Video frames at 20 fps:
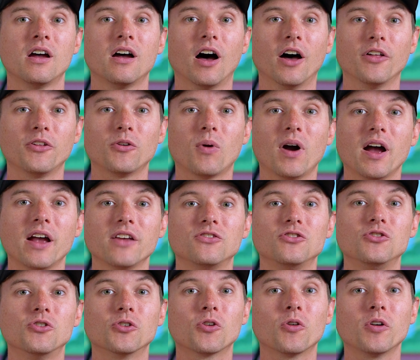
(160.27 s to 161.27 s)
Otherwise,
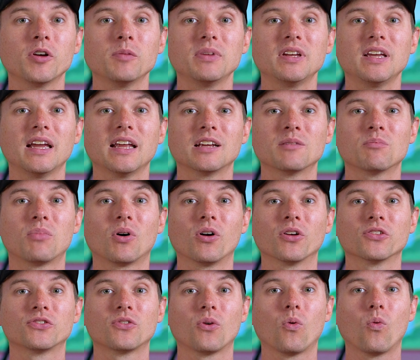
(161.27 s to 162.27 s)
you're going to be hitting
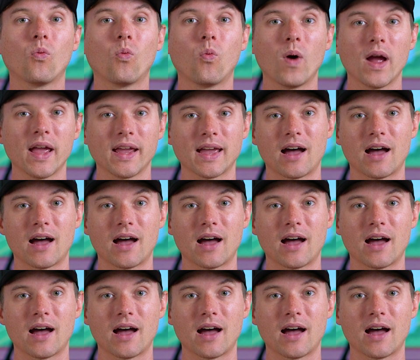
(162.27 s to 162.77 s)
balls way